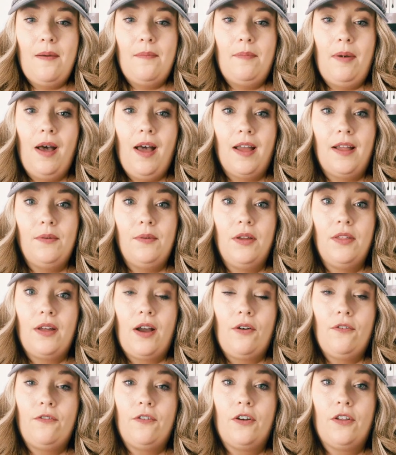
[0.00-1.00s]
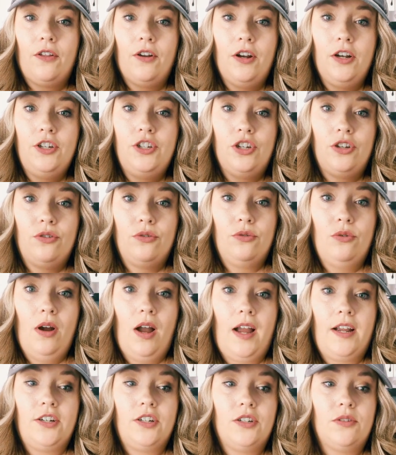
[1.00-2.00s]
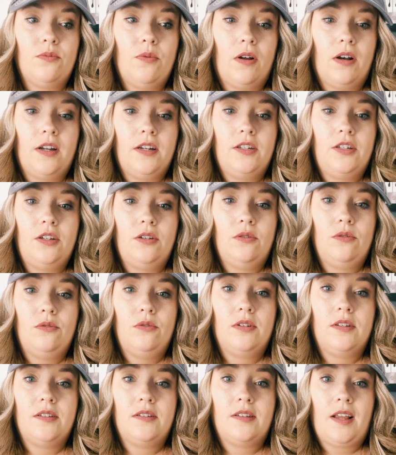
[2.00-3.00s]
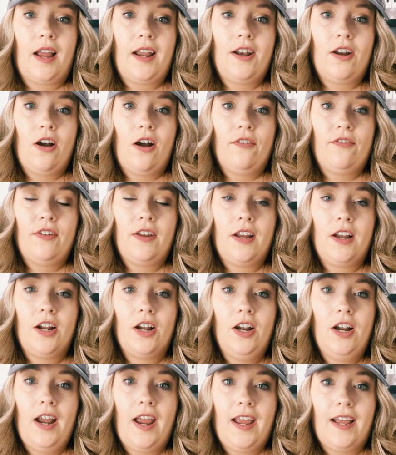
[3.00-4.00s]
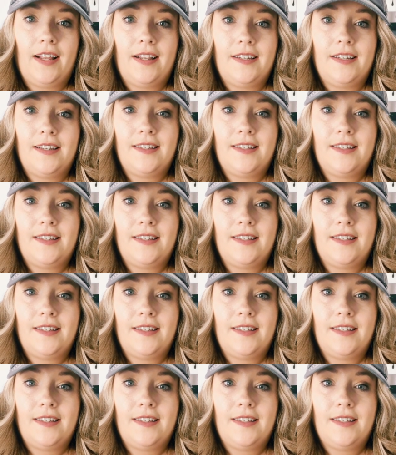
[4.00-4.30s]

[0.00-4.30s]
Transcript: But without further ado, I just wanted to sign off here and